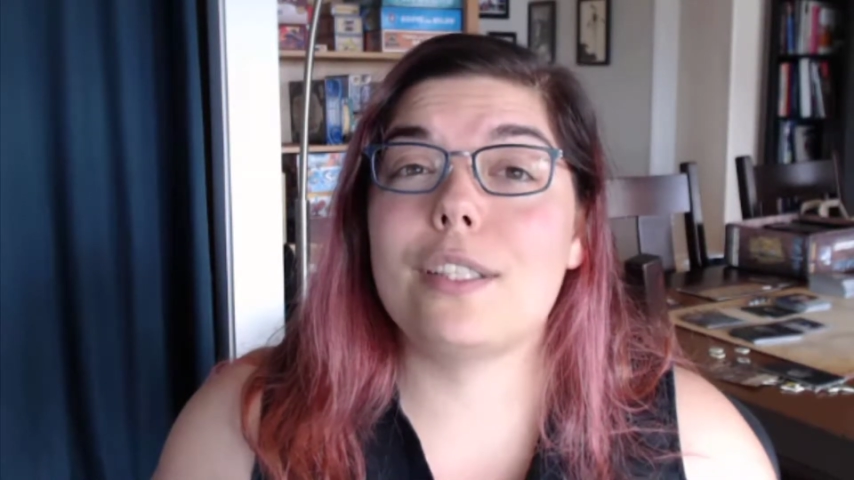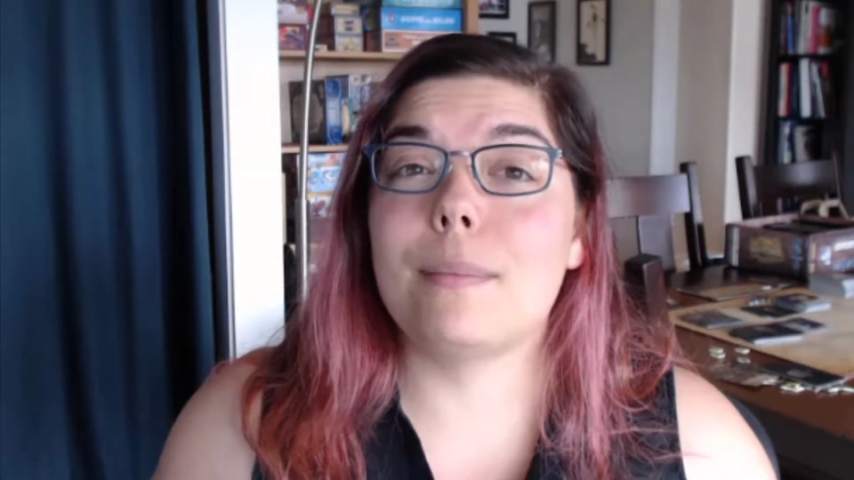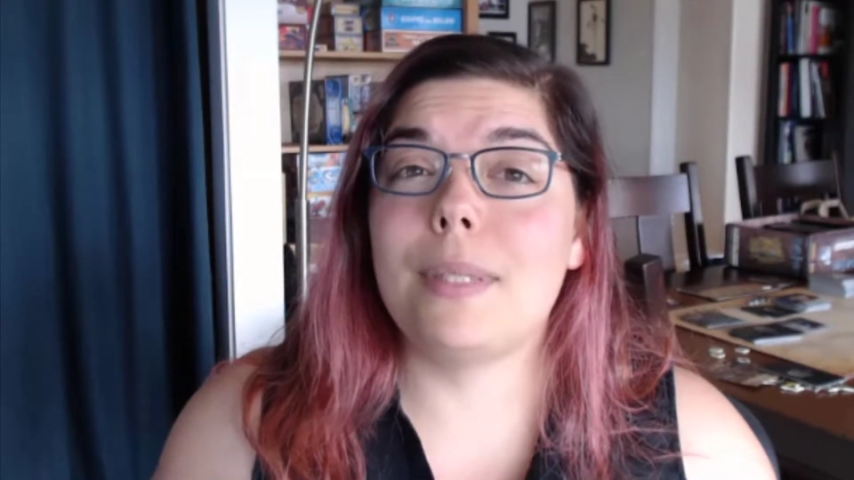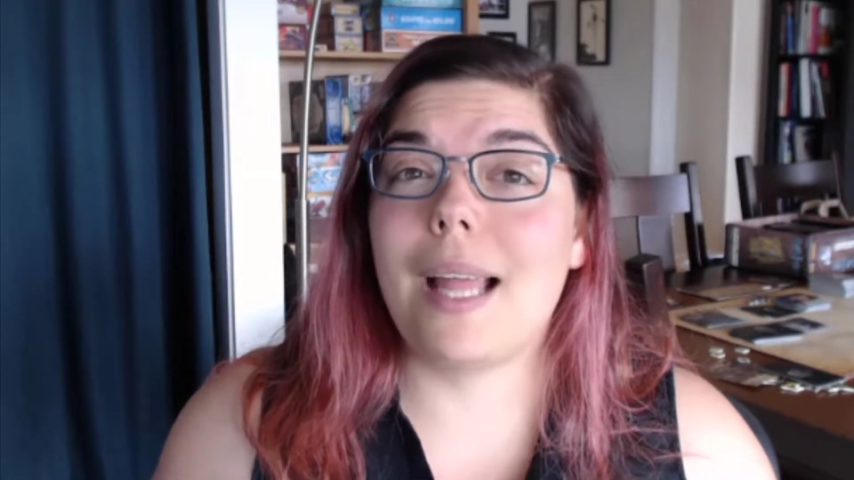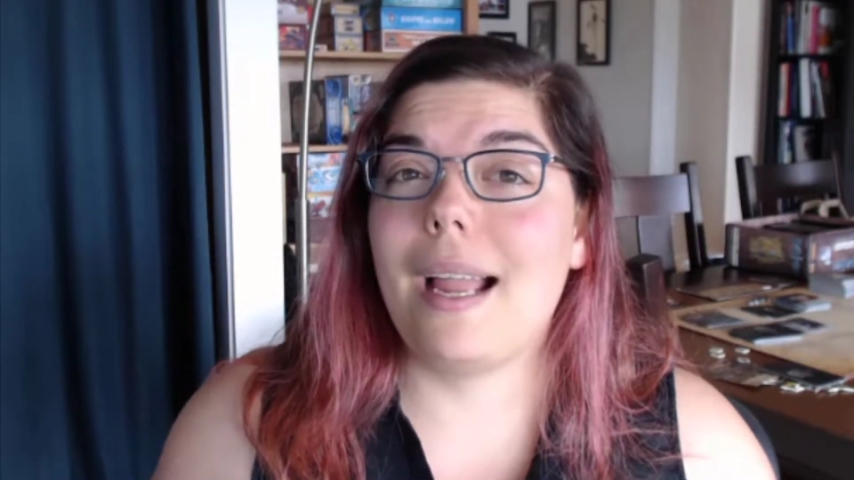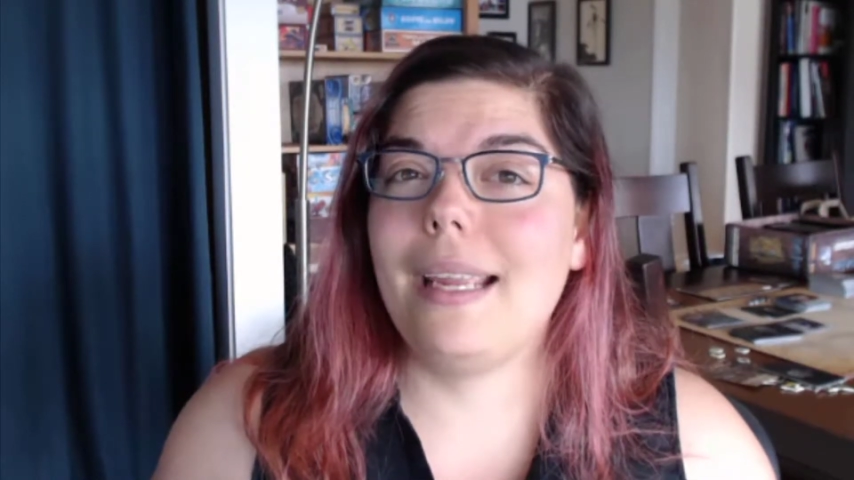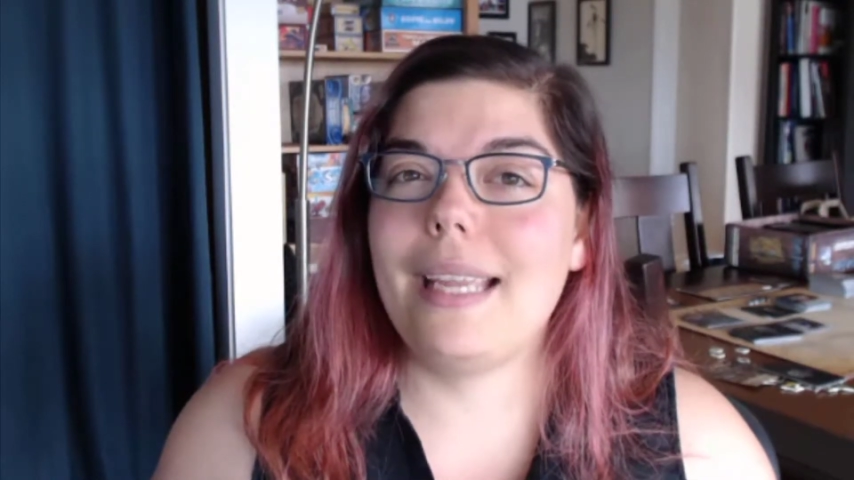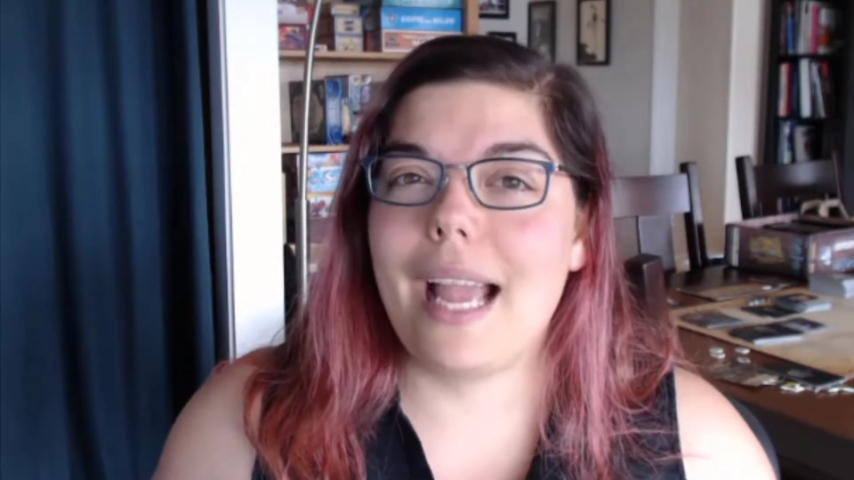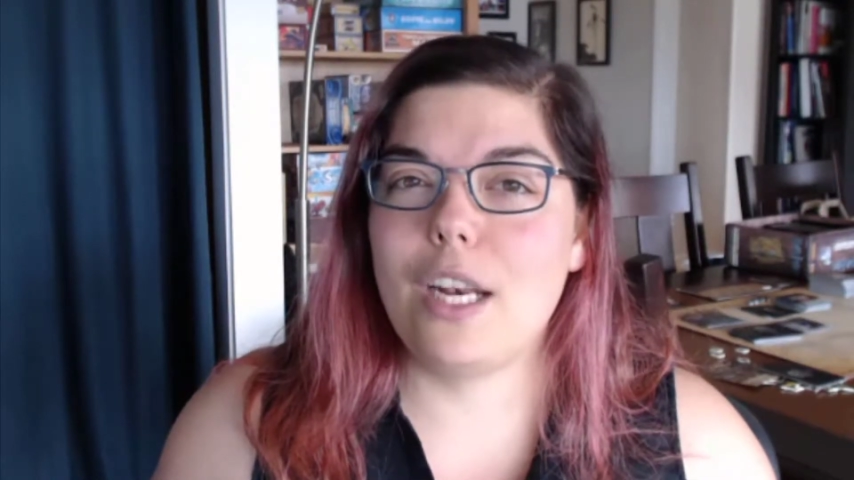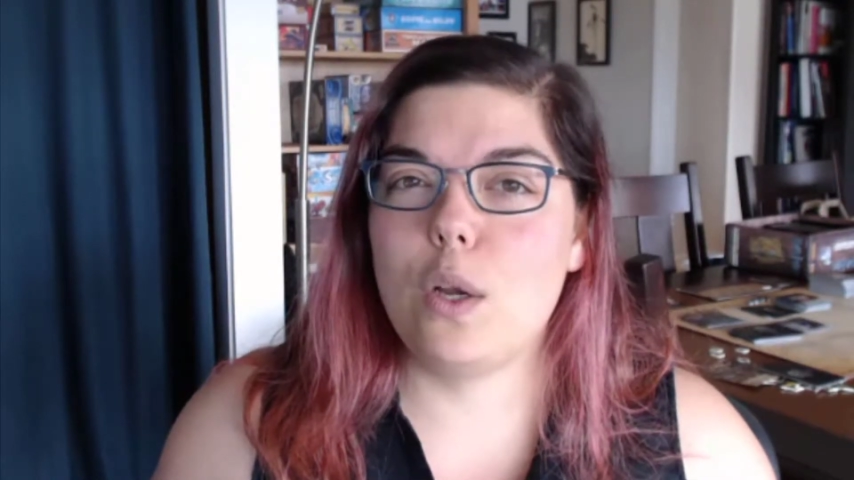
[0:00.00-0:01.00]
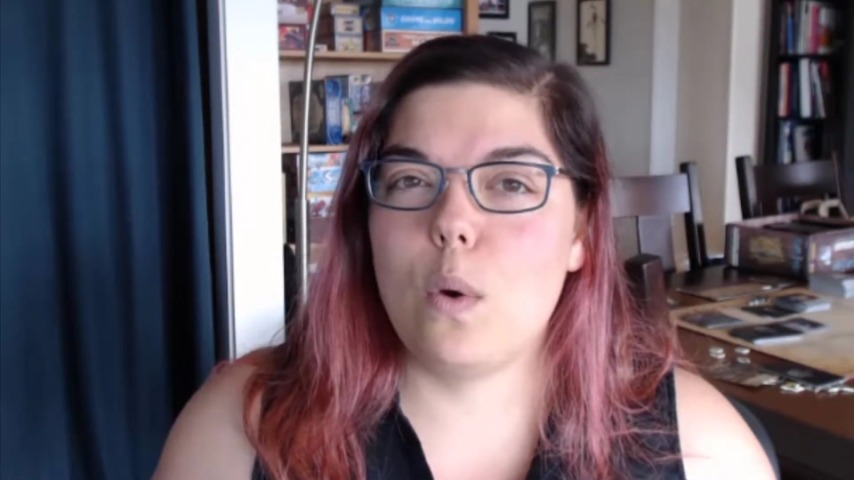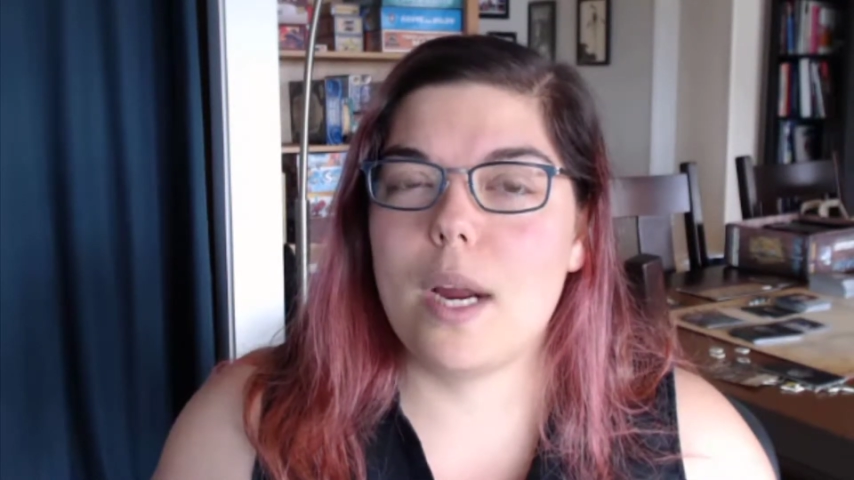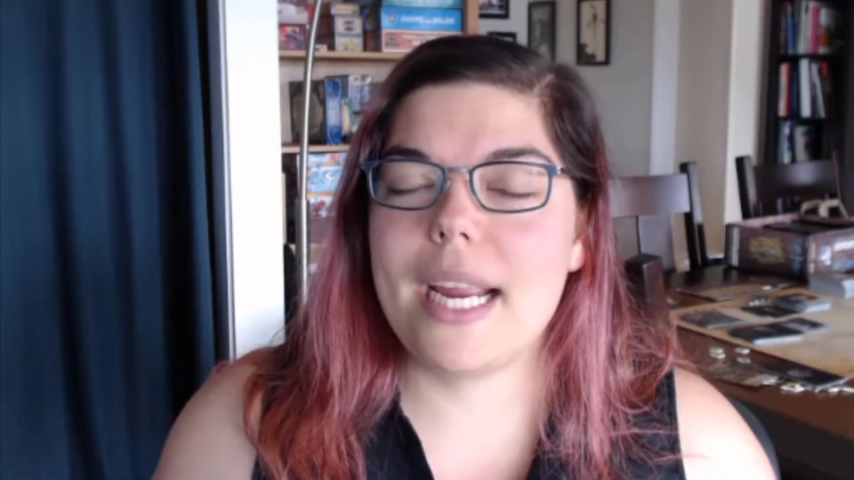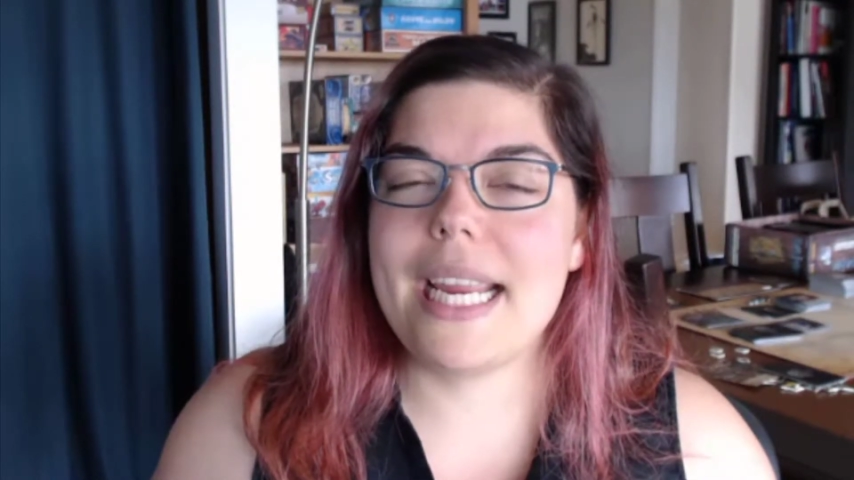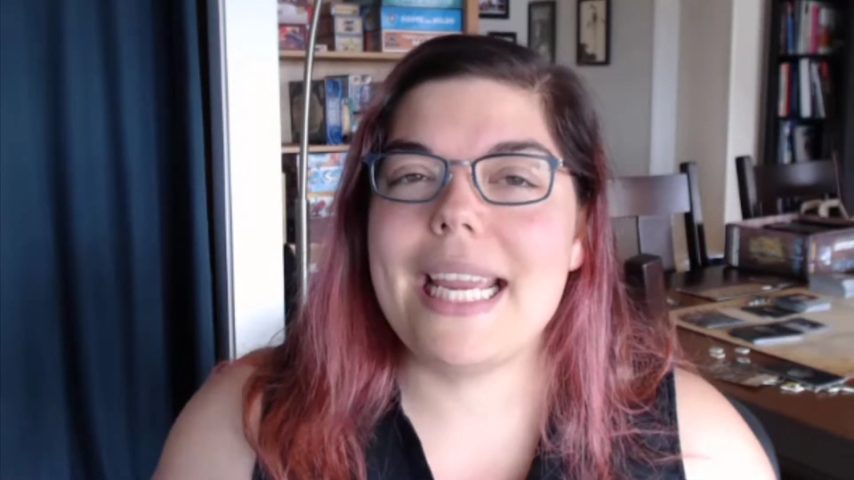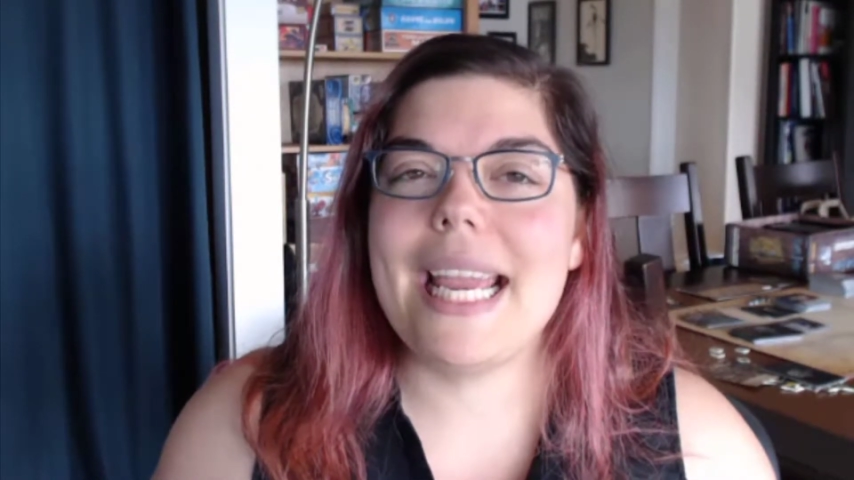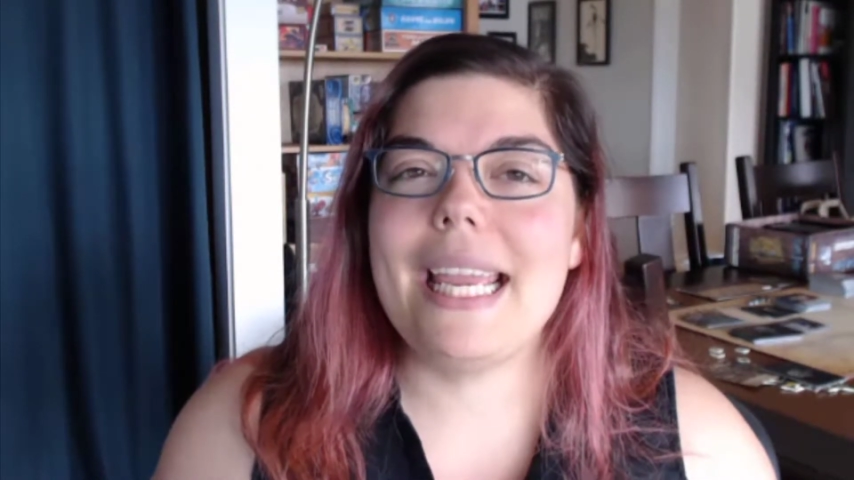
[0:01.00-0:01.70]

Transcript: supply category,